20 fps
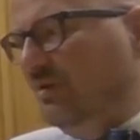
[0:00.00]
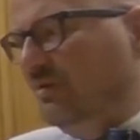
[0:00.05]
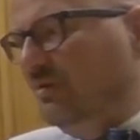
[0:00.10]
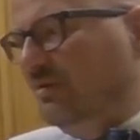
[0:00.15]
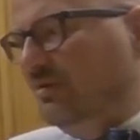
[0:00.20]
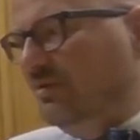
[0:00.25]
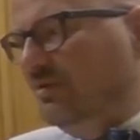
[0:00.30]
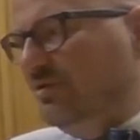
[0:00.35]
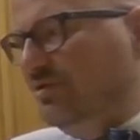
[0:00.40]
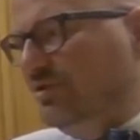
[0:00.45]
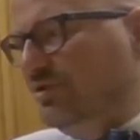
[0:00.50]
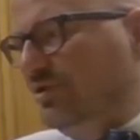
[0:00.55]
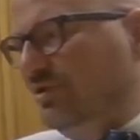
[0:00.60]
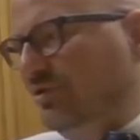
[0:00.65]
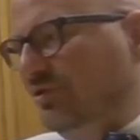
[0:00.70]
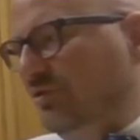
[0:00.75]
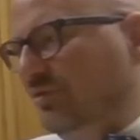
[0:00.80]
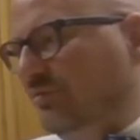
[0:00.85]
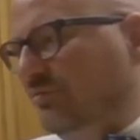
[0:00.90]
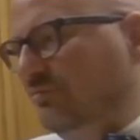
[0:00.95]

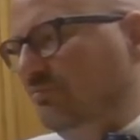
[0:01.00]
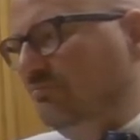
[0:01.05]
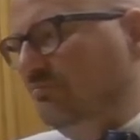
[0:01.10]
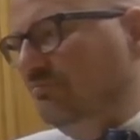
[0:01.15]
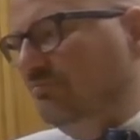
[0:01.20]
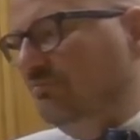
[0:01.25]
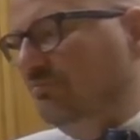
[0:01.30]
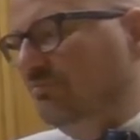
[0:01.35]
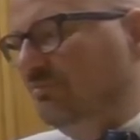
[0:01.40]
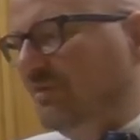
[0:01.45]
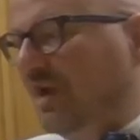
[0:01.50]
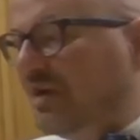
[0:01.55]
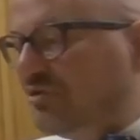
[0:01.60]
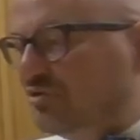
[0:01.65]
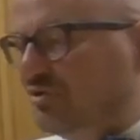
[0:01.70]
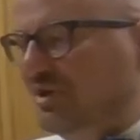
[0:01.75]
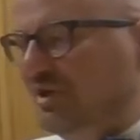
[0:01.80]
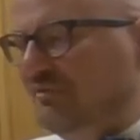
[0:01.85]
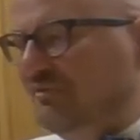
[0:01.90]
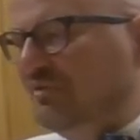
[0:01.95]
So
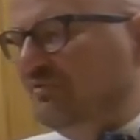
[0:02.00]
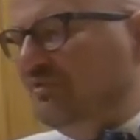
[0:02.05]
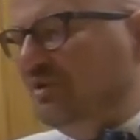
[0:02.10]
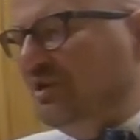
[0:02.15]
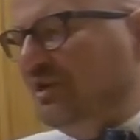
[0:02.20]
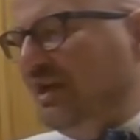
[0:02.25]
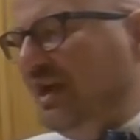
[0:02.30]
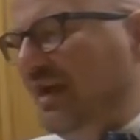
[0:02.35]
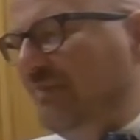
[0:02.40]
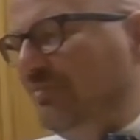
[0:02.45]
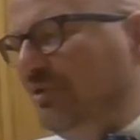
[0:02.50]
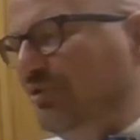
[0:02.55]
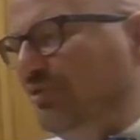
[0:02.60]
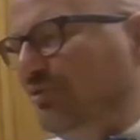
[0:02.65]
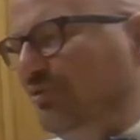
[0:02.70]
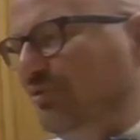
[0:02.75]
actually, we were happy to